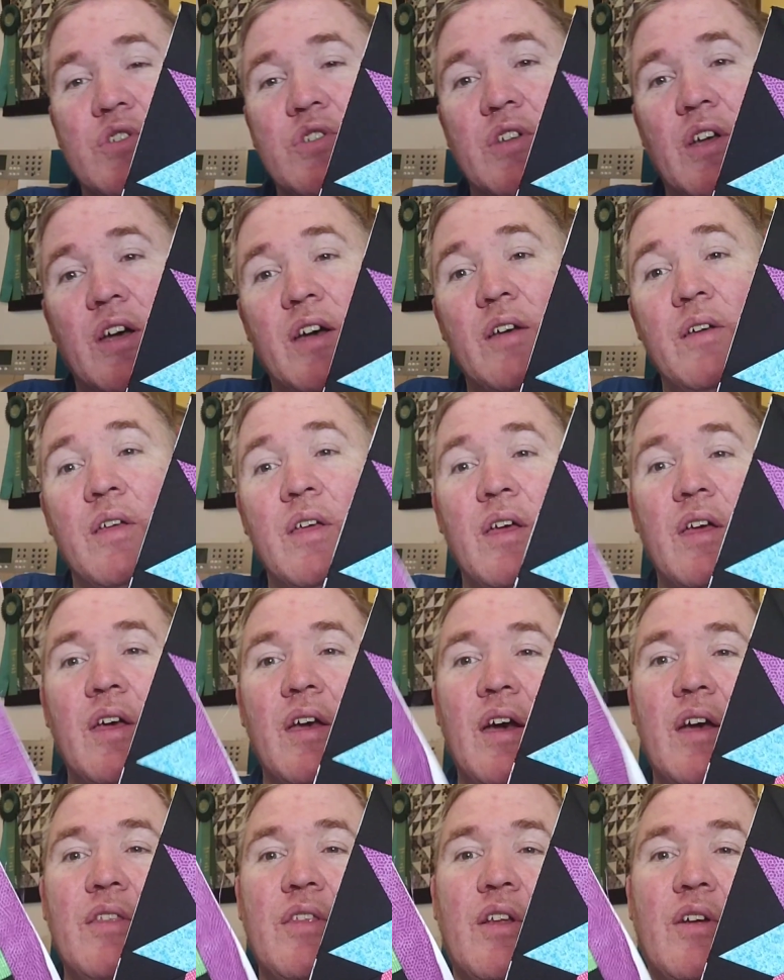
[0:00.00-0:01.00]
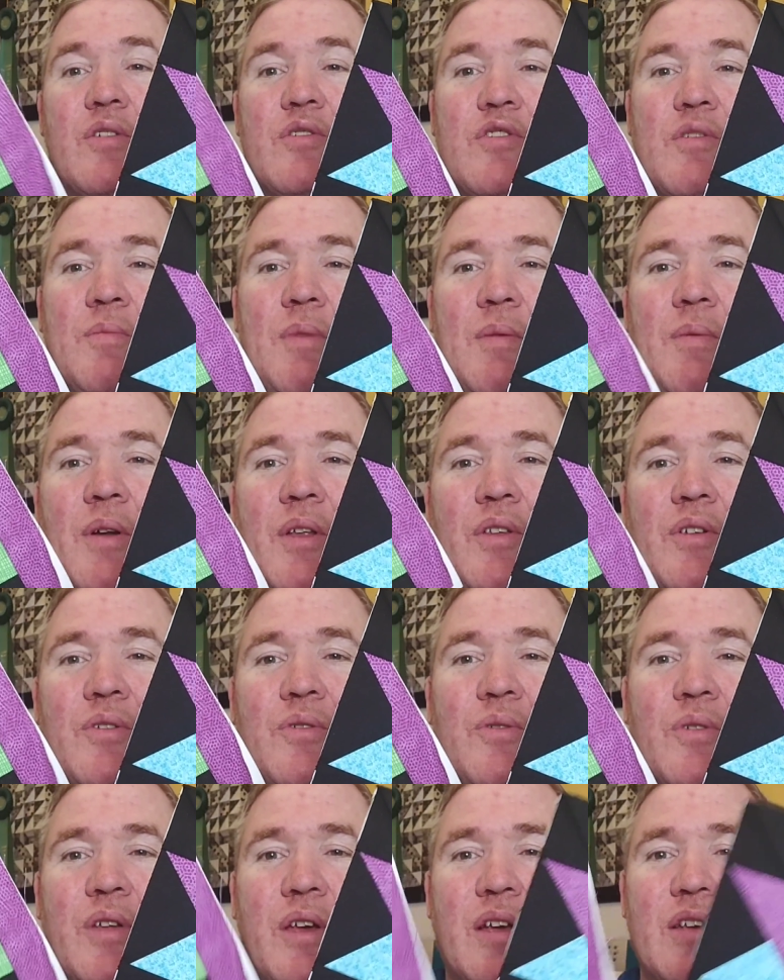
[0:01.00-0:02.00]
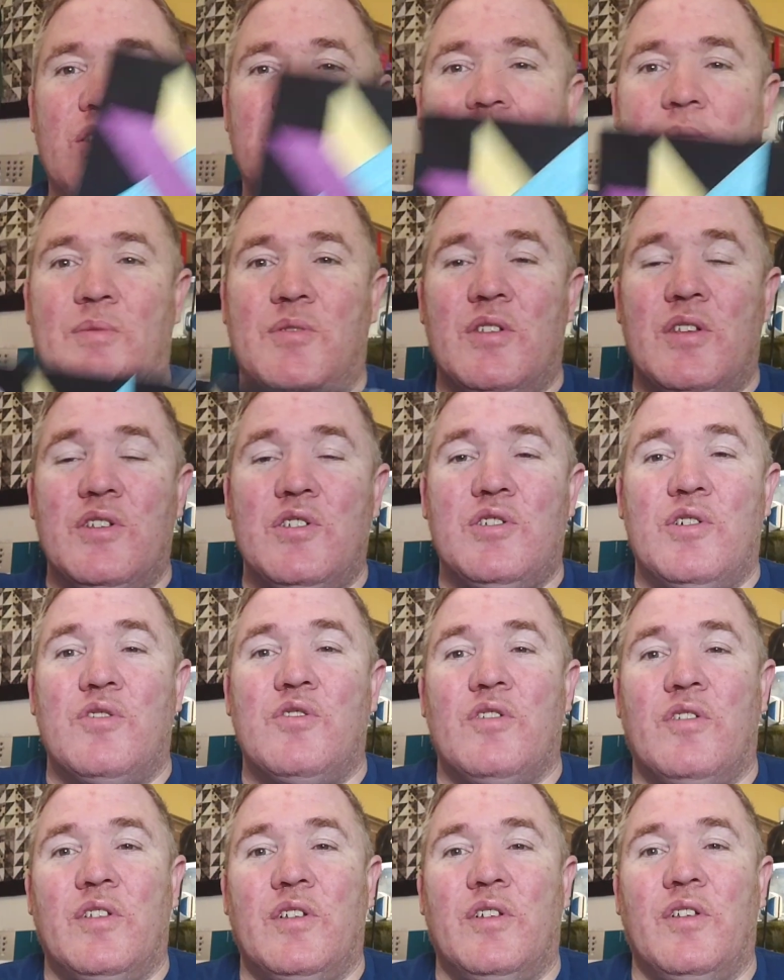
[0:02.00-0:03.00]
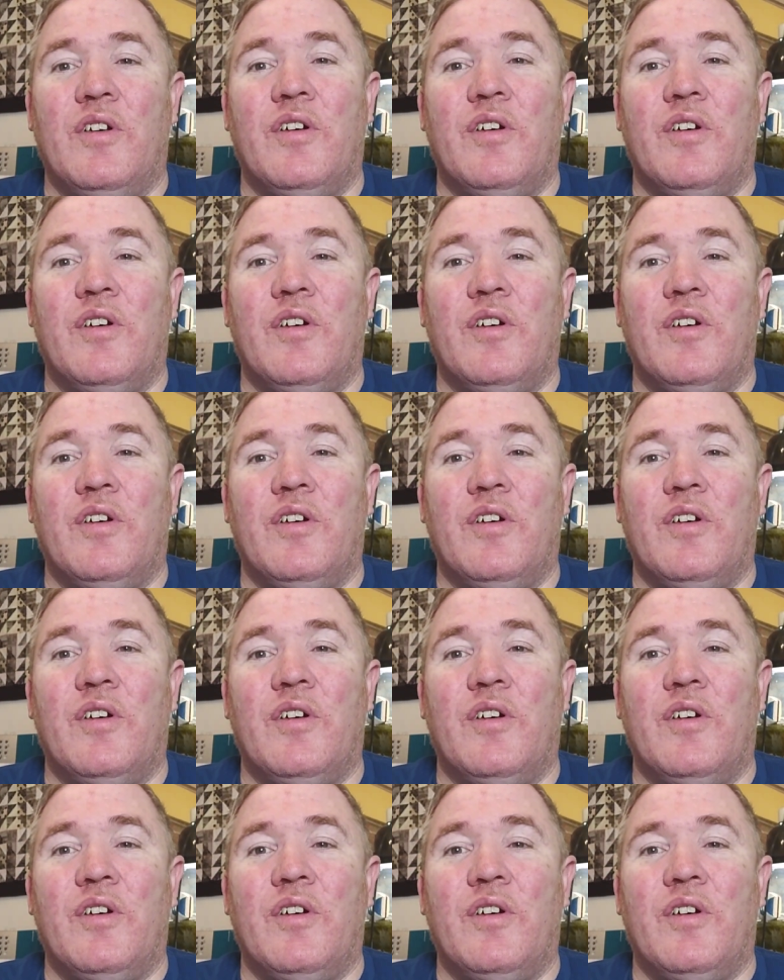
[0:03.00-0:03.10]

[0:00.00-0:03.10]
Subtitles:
star, and then I also made one of the courthouse steps that I showed you a little